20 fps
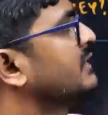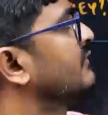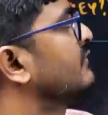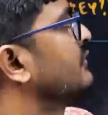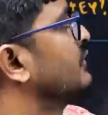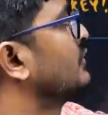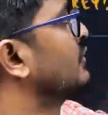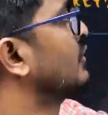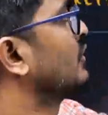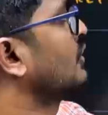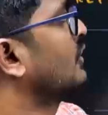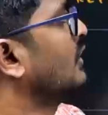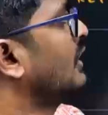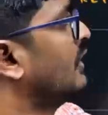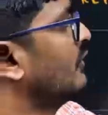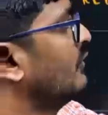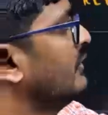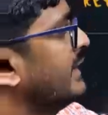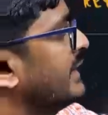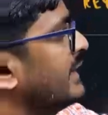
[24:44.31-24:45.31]
If you don't know
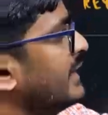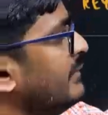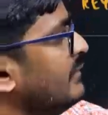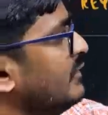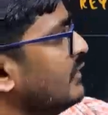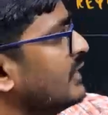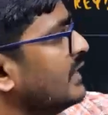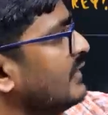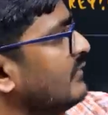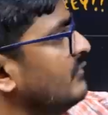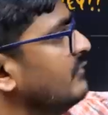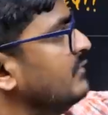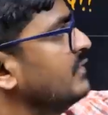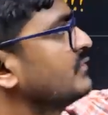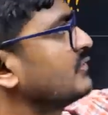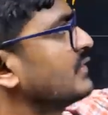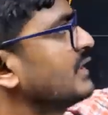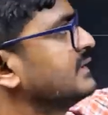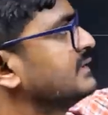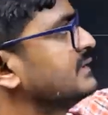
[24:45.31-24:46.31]
how it came, you can
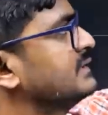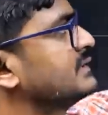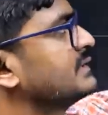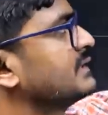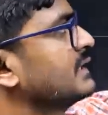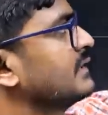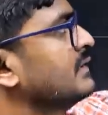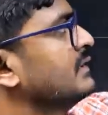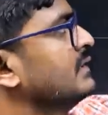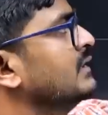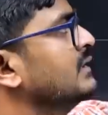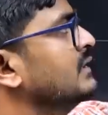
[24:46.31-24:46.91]
visualize this thing.